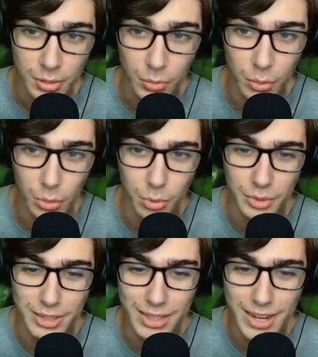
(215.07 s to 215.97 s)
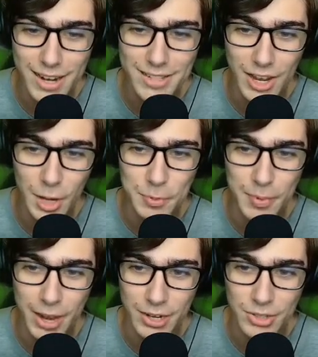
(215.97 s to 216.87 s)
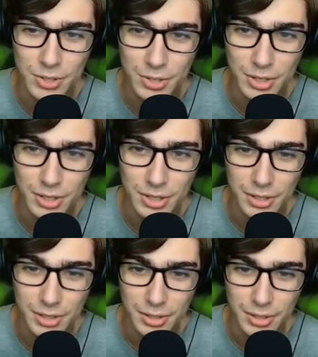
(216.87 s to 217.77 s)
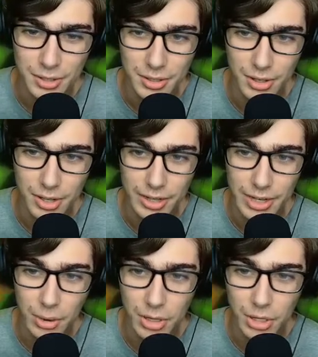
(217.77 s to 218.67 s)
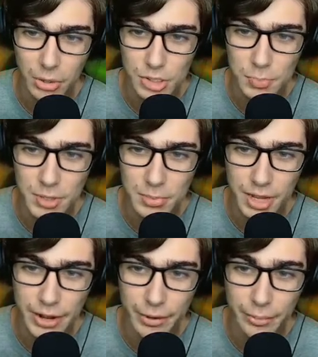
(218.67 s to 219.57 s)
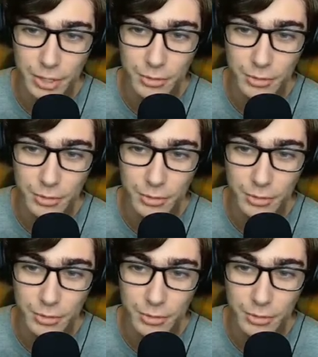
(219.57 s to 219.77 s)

Ooh, nice up smash. Alright, now we're gonna go to Speed Monado. Makes